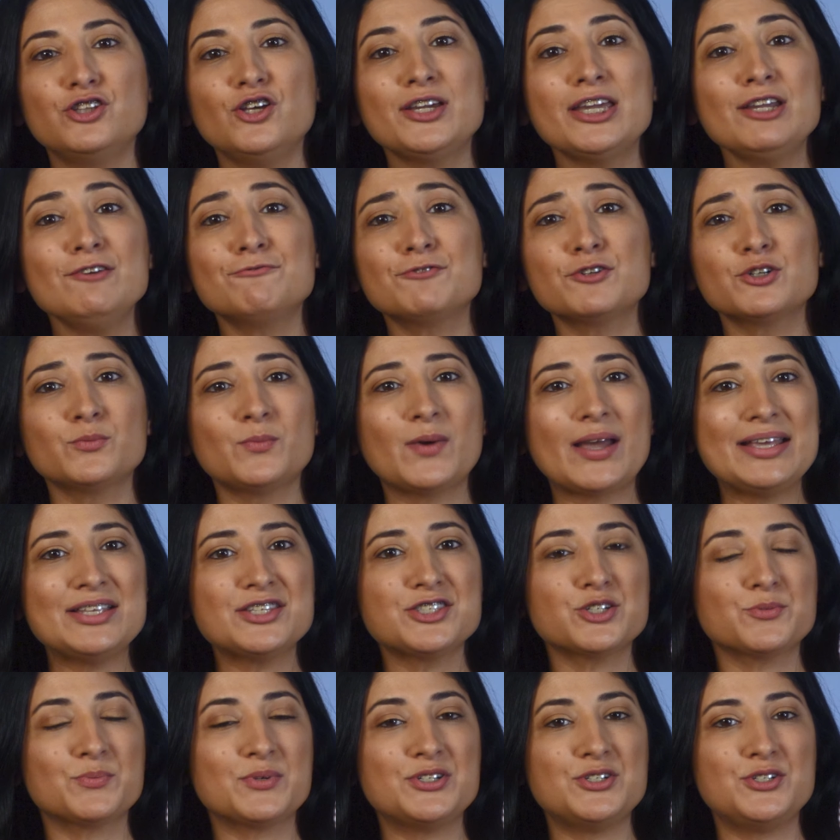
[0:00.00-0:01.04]
looking for
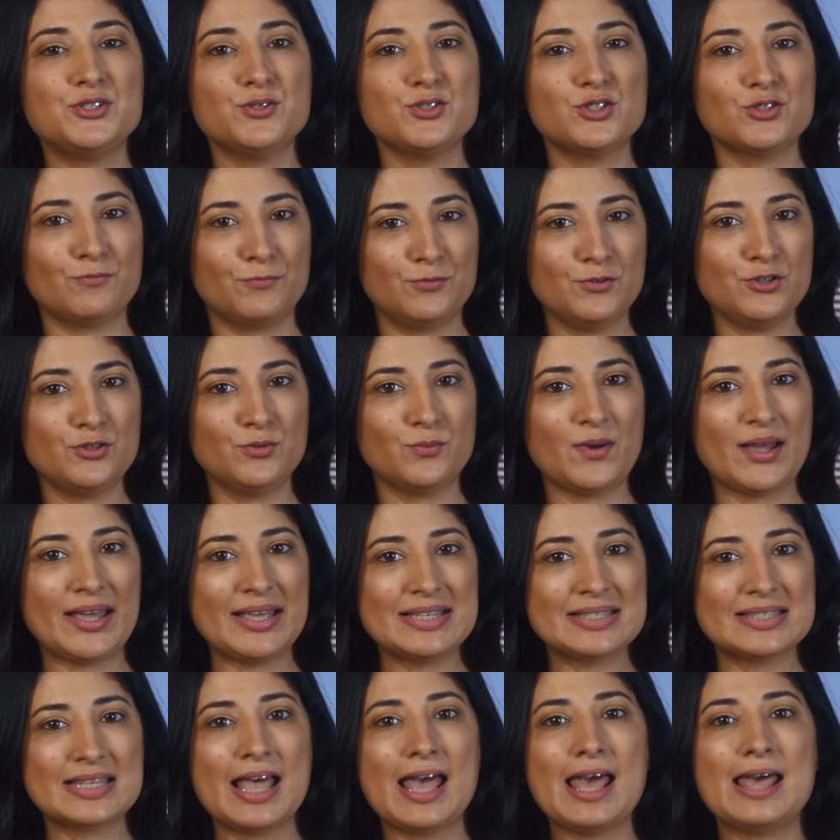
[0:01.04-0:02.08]
ways to reduce food
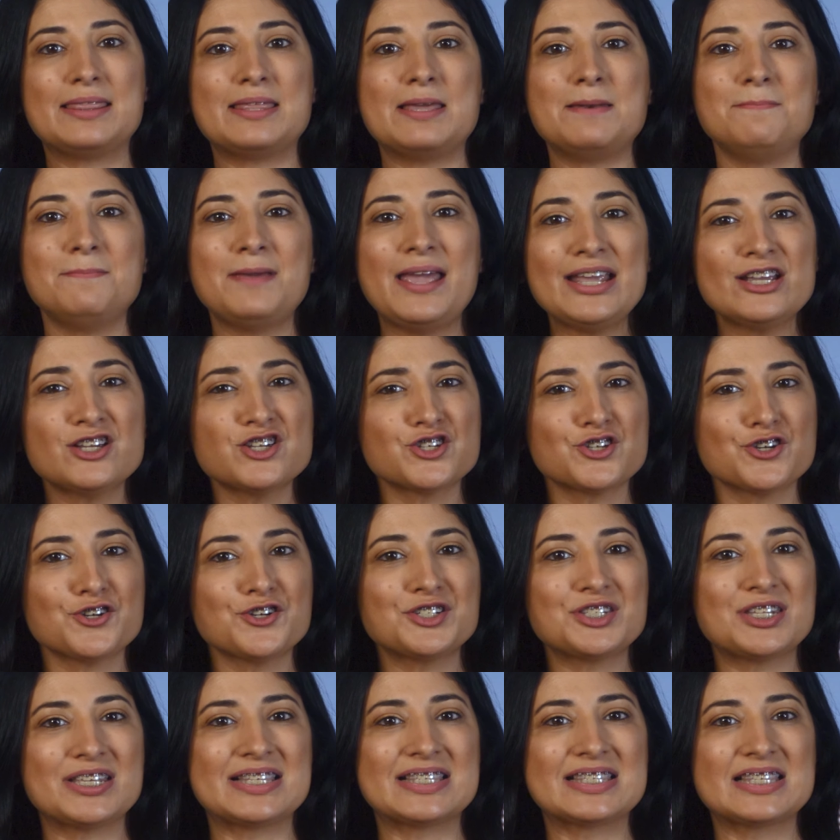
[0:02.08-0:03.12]
waste, then make sure
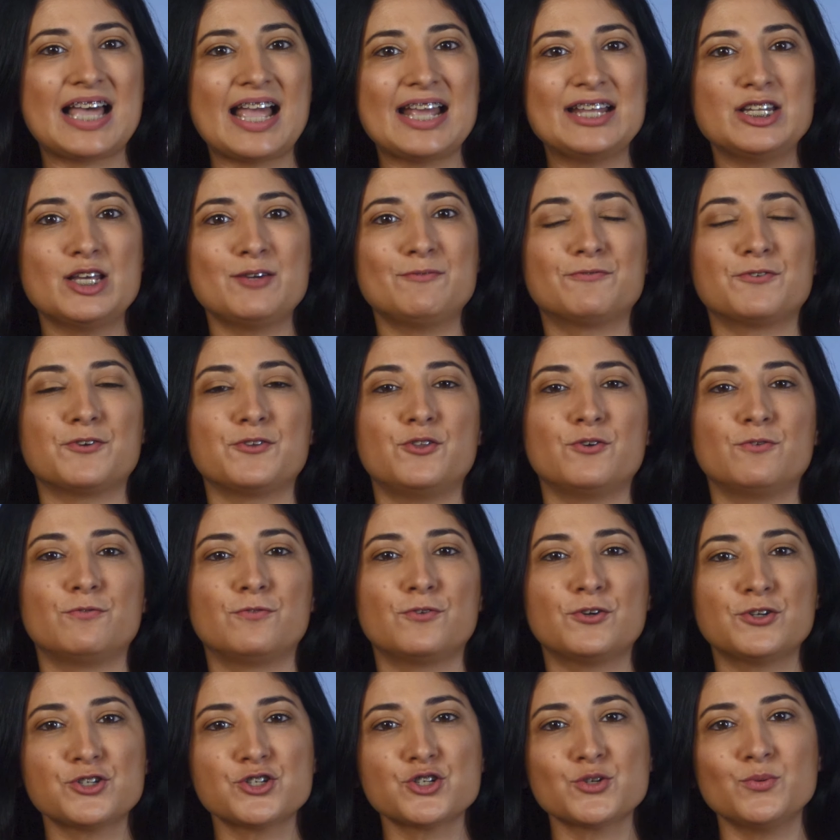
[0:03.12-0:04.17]
to sign up for the
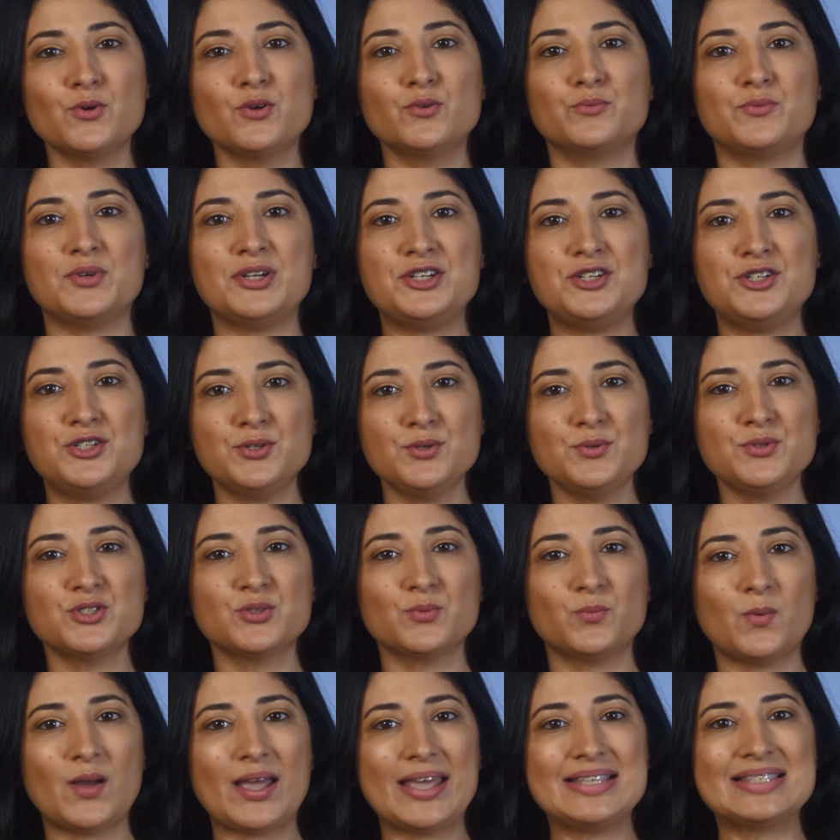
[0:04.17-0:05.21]
virtual
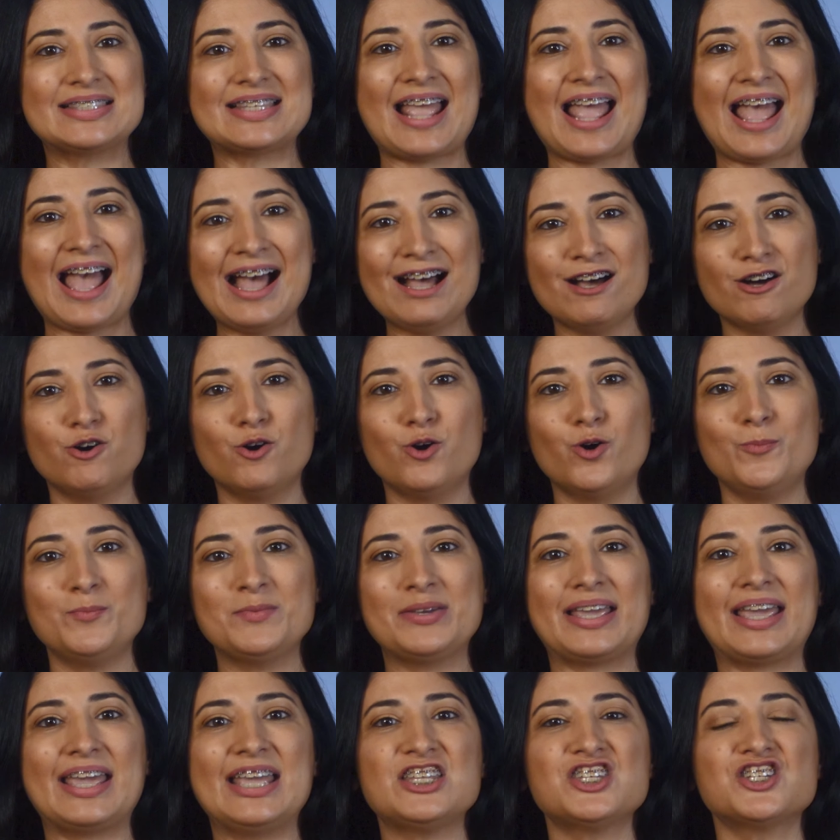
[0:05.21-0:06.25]
Reduce Waste at Home
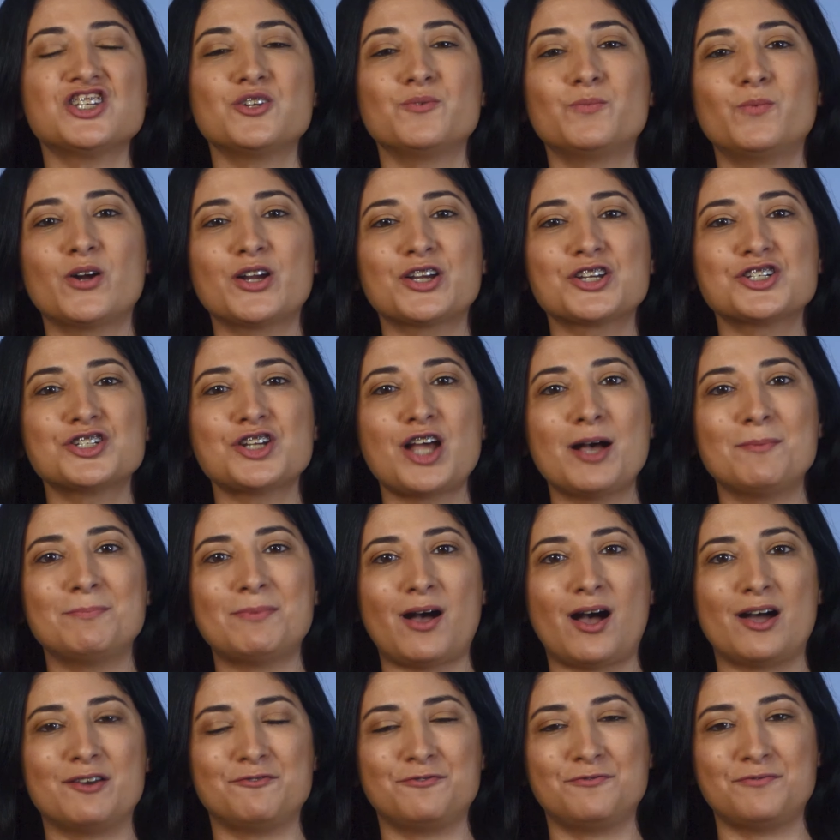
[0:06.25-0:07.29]
Kitchen
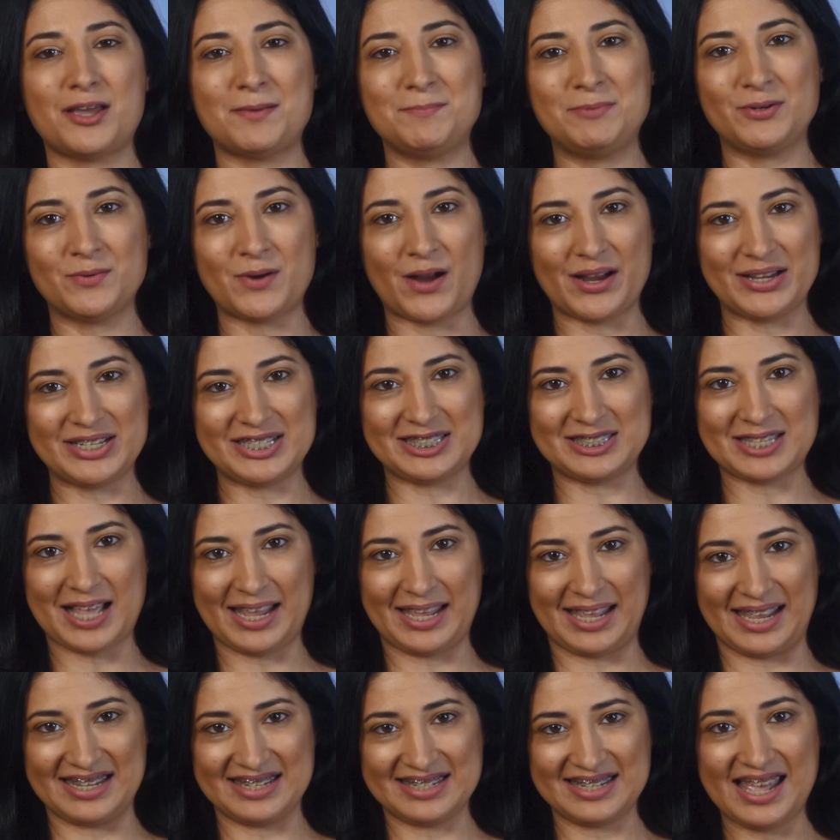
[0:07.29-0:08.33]
Workshop on February
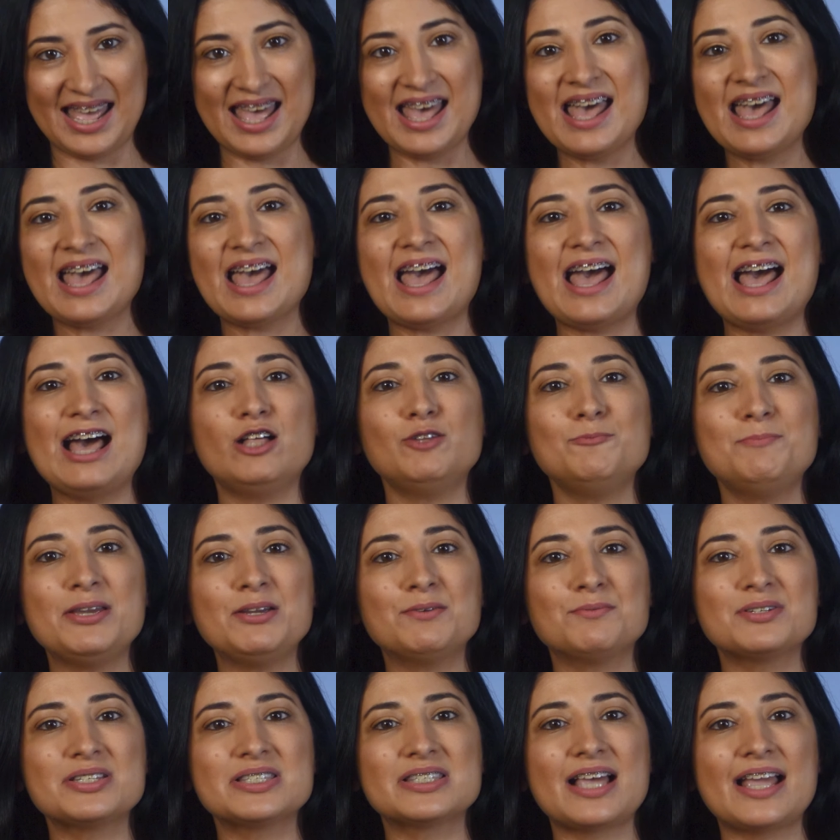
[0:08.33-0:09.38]
2nd.
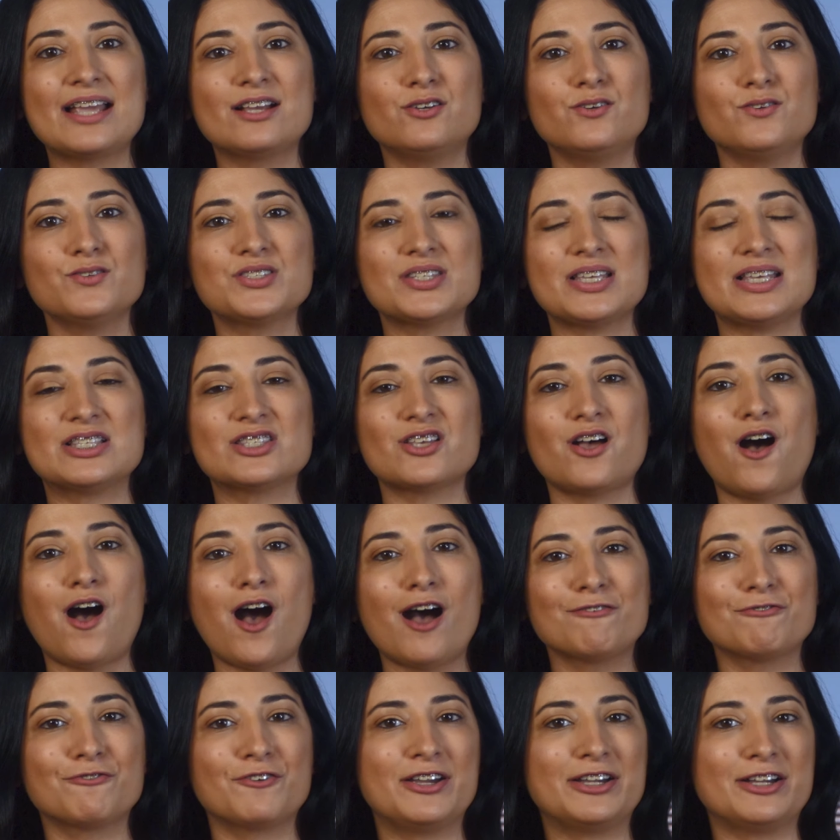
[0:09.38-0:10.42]
LB Recycles is
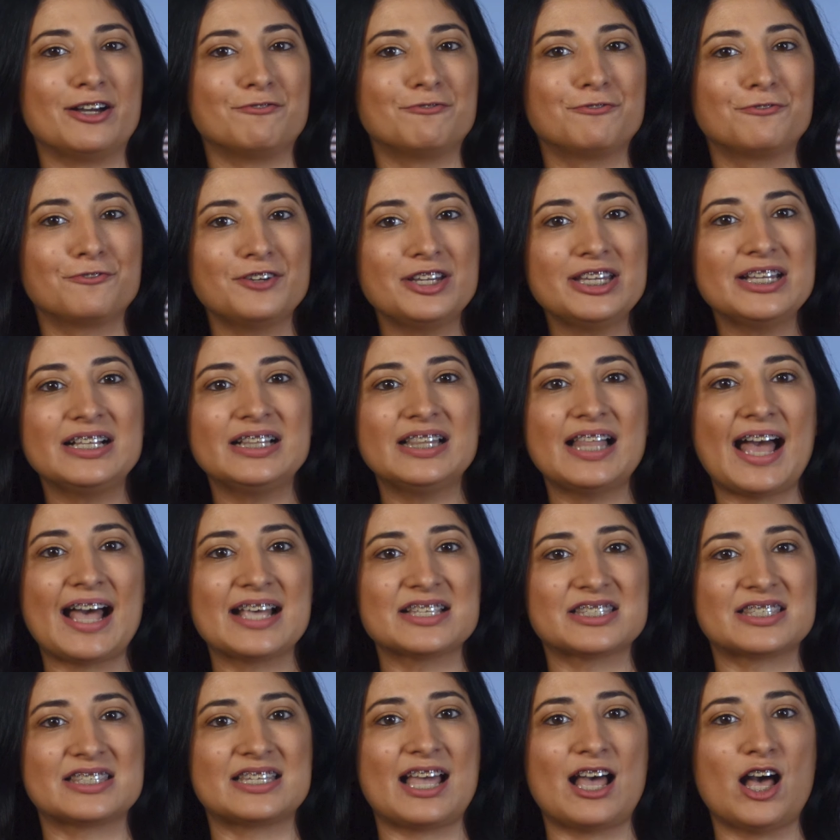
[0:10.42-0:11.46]
offering a free
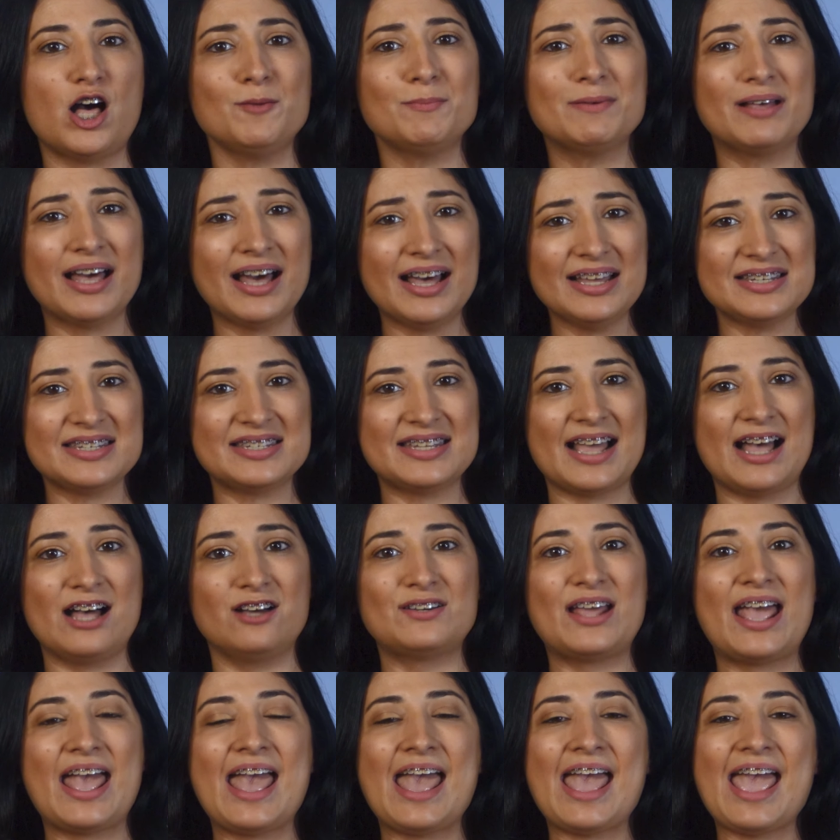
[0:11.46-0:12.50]
class to help cut
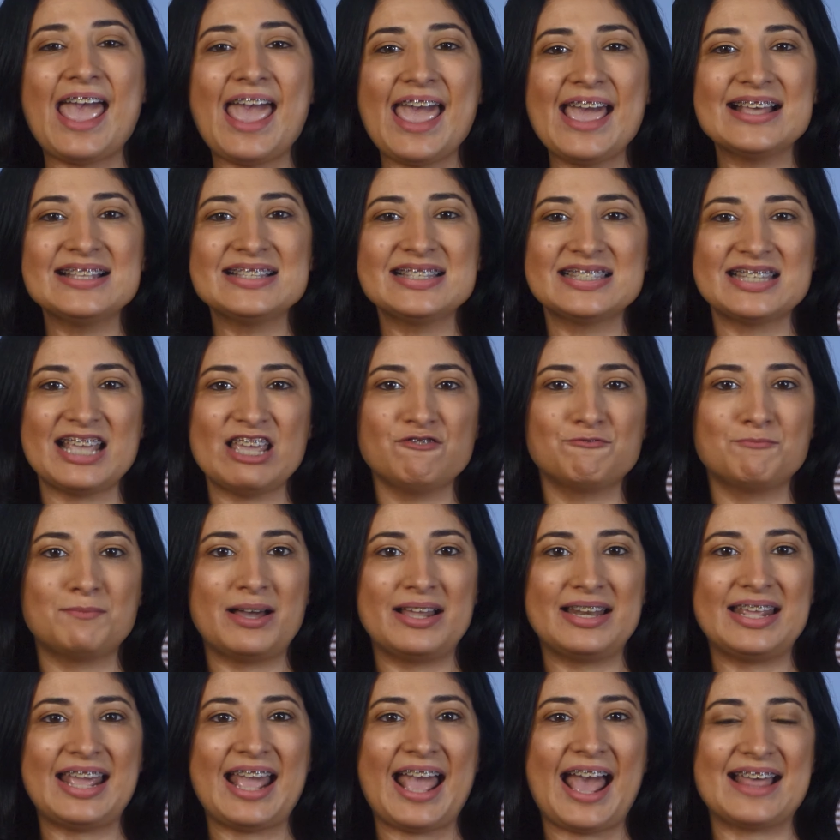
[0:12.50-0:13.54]
down and save
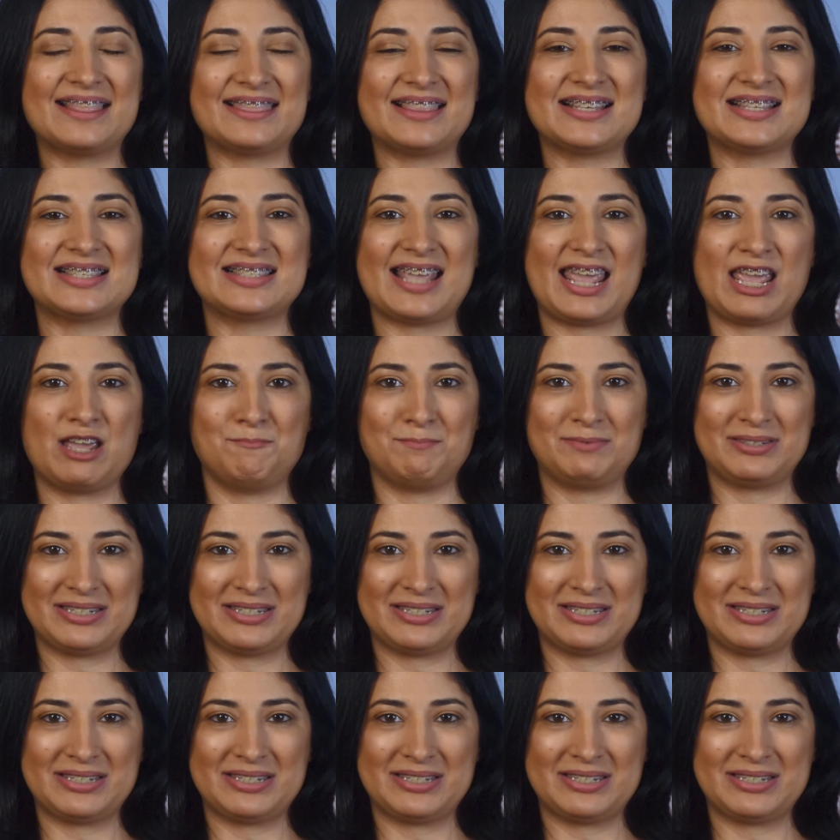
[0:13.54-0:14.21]
money at the same